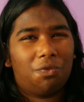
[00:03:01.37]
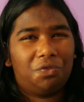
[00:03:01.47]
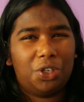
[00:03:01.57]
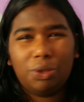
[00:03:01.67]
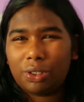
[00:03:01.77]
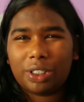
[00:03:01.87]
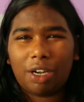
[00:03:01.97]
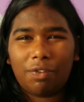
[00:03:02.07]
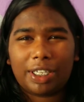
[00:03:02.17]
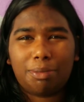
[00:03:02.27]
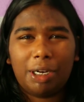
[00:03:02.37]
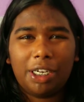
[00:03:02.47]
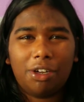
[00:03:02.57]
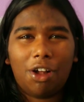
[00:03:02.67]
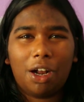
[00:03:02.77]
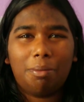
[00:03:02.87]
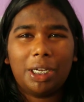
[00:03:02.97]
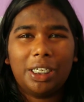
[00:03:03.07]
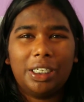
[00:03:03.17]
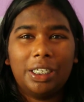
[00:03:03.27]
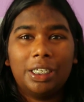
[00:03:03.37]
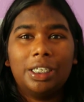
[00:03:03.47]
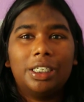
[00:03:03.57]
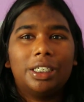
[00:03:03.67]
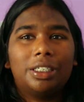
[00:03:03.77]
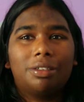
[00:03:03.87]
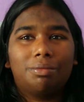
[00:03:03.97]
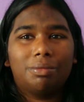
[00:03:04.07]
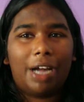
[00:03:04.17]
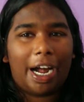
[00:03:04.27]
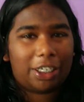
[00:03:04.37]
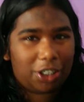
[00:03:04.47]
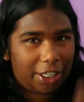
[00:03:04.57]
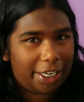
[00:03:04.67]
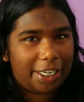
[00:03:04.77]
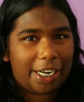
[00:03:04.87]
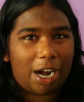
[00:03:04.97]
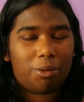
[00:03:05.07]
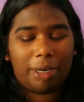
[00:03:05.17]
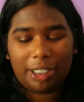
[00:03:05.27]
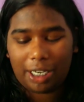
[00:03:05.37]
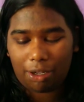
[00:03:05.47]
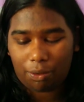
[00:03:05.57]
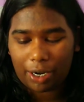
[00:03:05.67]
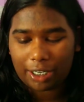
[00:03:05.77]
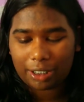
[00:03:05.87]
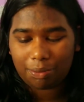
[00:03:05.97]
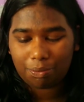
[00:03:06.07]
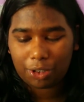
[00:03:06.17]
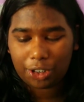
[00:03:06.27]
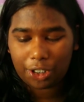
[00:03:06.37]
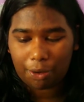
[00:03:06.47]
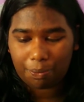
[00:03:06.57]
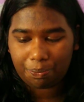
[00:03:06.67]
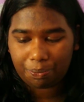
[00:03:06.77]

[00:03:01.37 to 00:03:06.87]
view yourself as spending a lot of money, actually laying it out might say otherwise. So,